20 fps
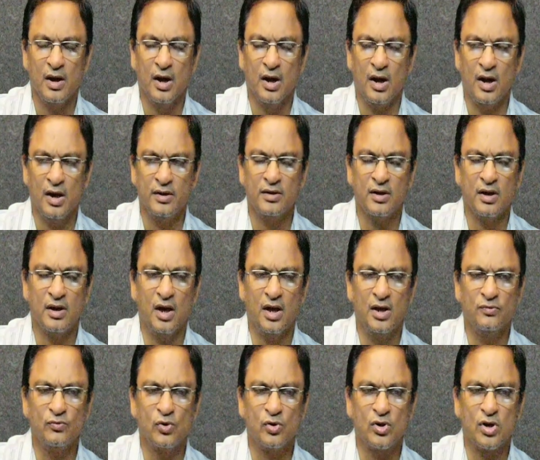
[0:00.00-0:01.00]
And
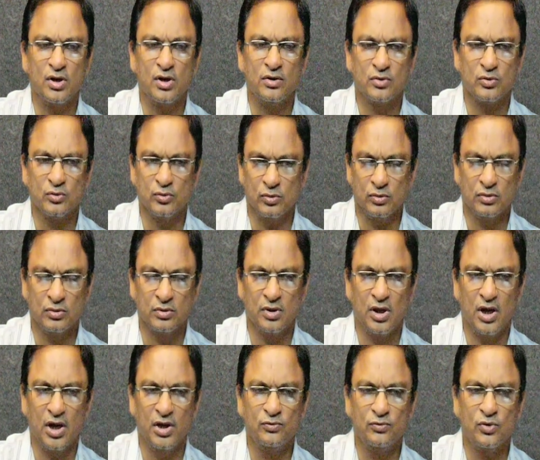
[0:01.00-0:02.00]
I/O
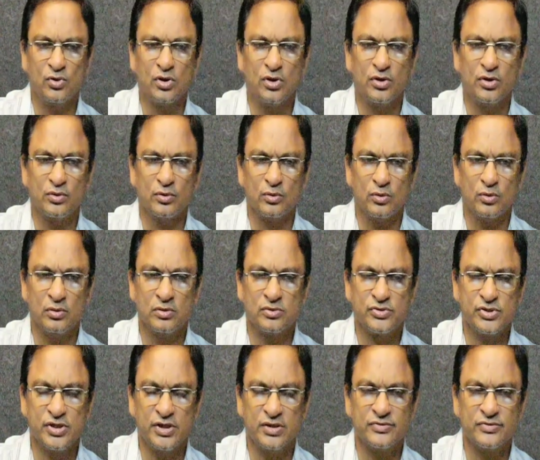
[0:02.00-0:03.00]
control
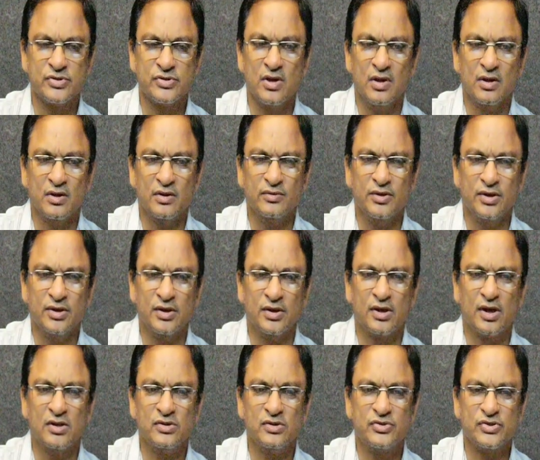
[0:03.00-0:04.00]
says the
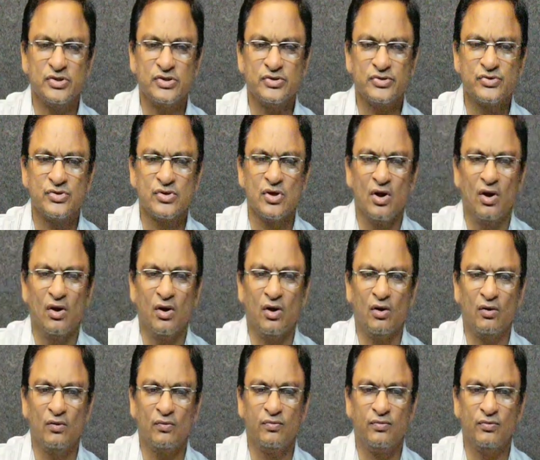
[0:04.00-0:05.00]
consists
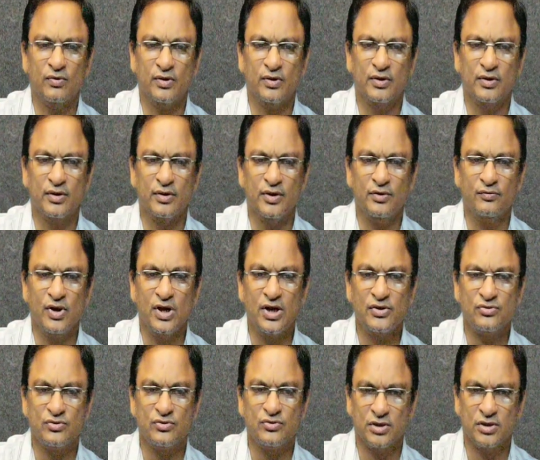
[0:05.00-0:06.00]
of
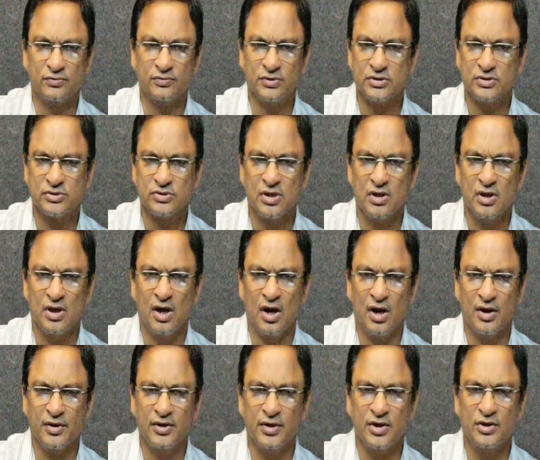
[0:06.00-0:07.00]
device drivers
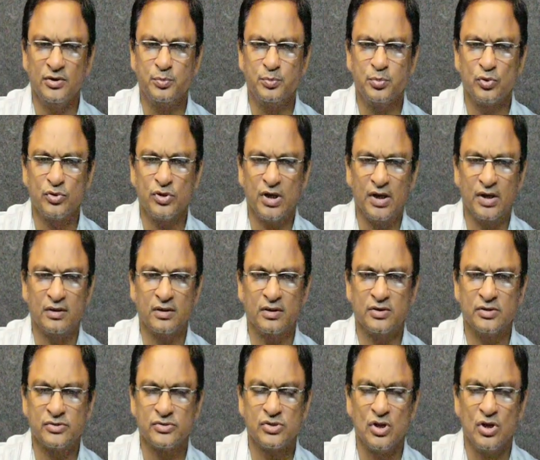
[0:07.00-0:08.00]
and input
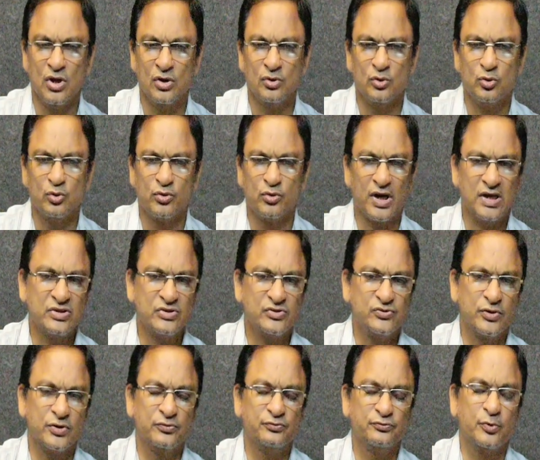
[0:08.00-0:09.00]
handlers to
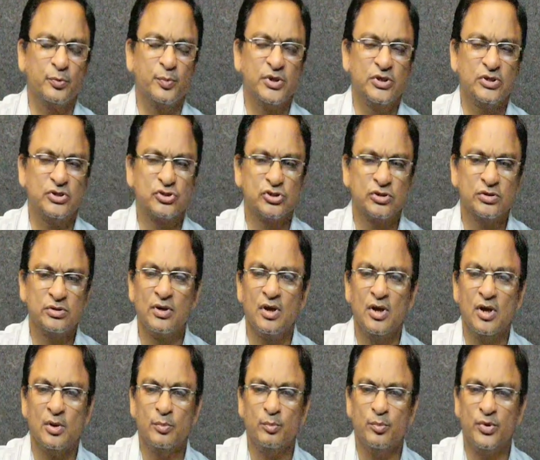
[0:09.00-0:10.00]
transfer information
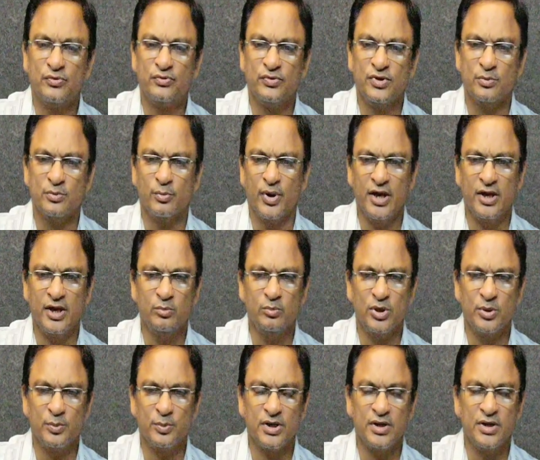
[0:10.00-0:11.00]
between the main
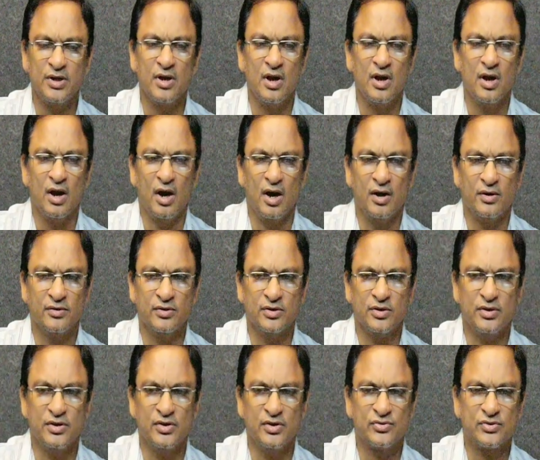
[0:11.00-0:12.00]
memory and the
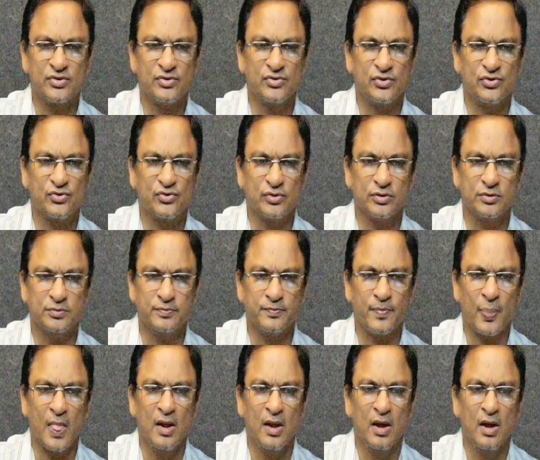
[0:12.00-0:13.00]
disk system,
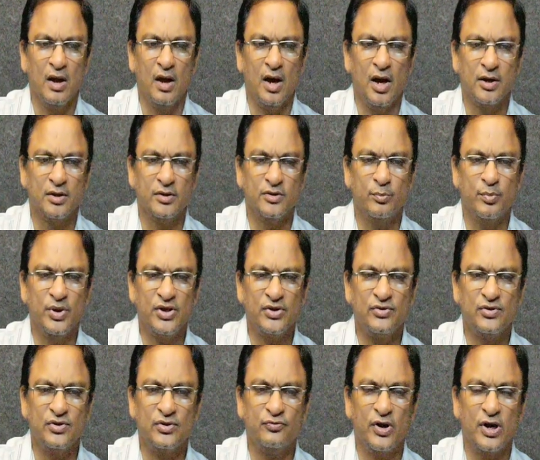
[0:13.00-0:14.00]
and the
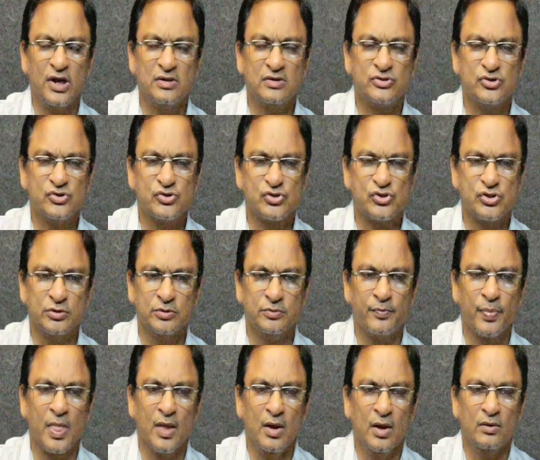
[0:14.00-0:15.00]
basic file
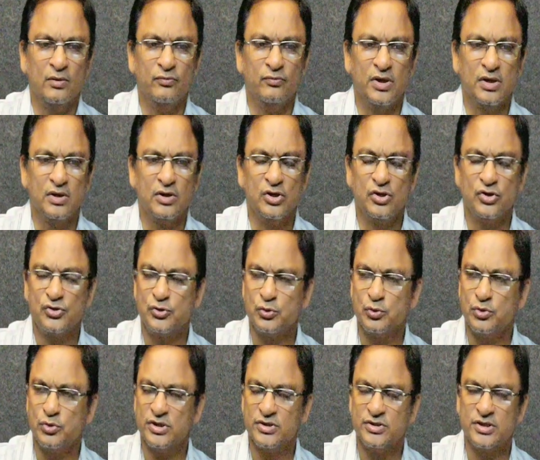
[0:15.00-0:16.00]
system will issue
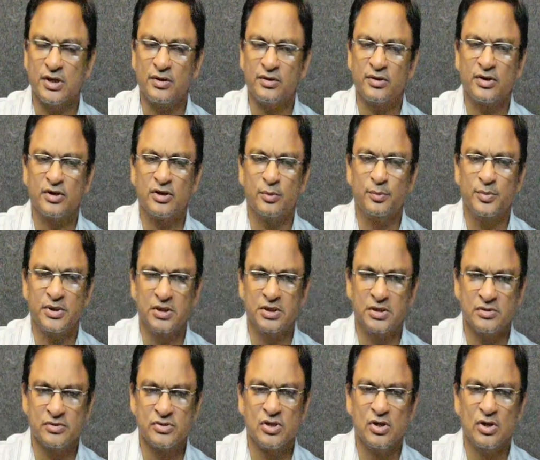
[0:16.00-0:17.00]
the generic
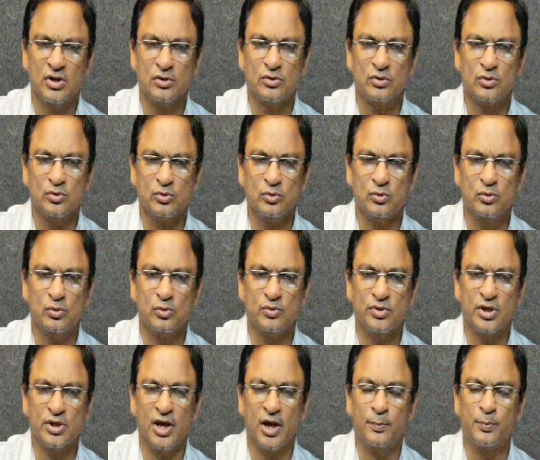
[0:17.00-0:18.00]
commands to
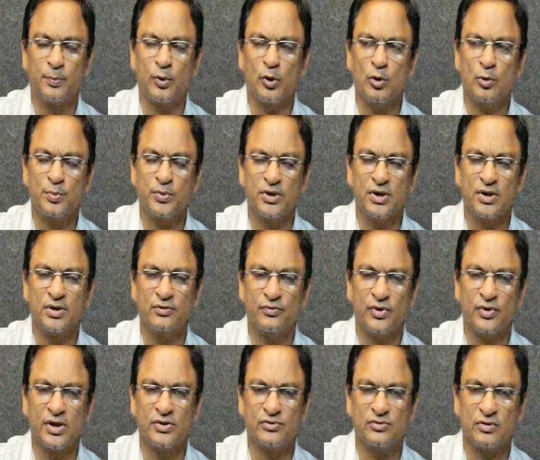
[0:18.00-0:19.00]
the appropriate
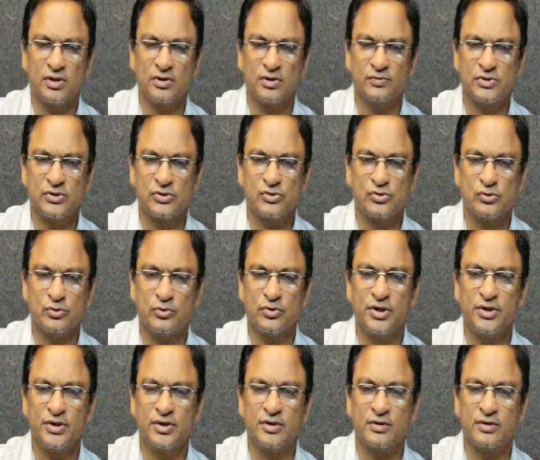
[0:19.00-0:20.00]
device drivers to
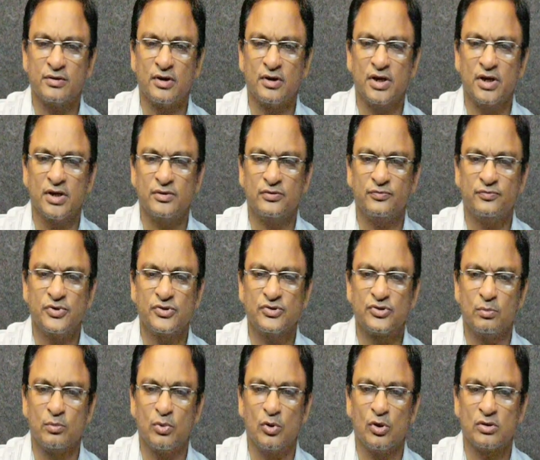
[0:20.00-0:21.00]
read and write the
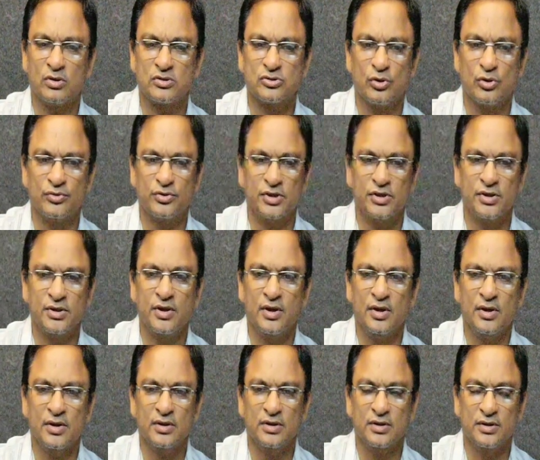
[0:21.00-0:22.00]
physical blocks on the
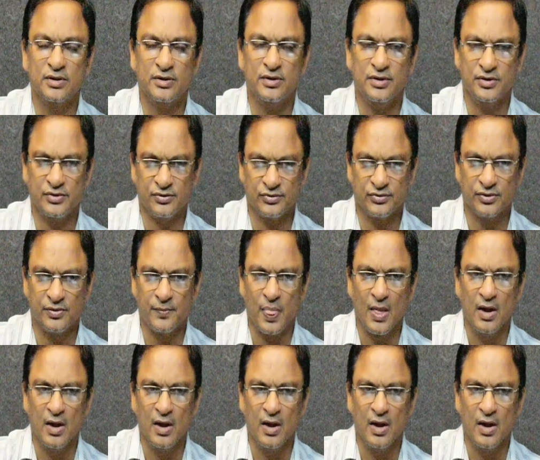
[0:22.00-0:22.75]
disk.